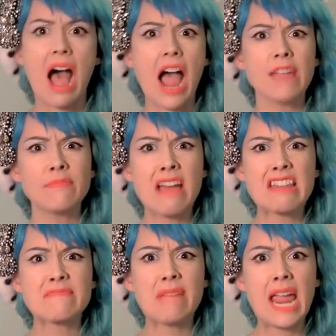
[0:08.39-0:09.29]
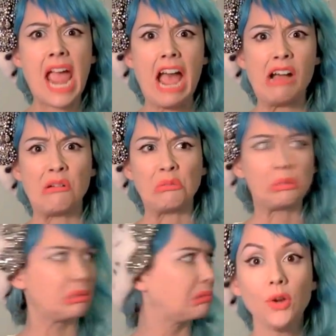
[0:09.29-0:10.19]
I'm not in my
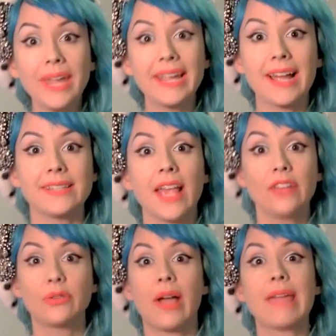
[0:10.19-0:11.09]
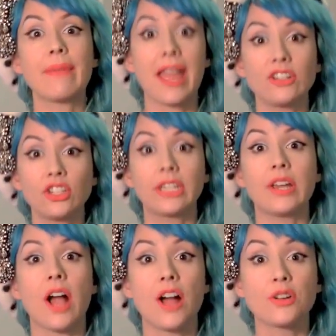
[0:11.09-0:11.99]
house. Okay guys, so I'm
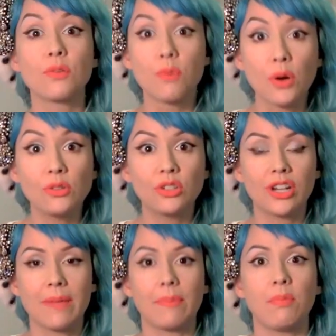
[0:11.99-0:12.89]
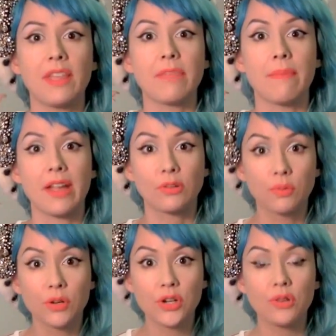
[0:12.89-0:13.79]
actually on a road trip with my
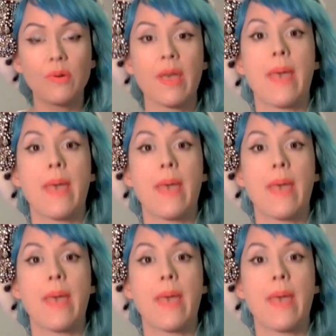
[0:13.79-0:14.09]
crew,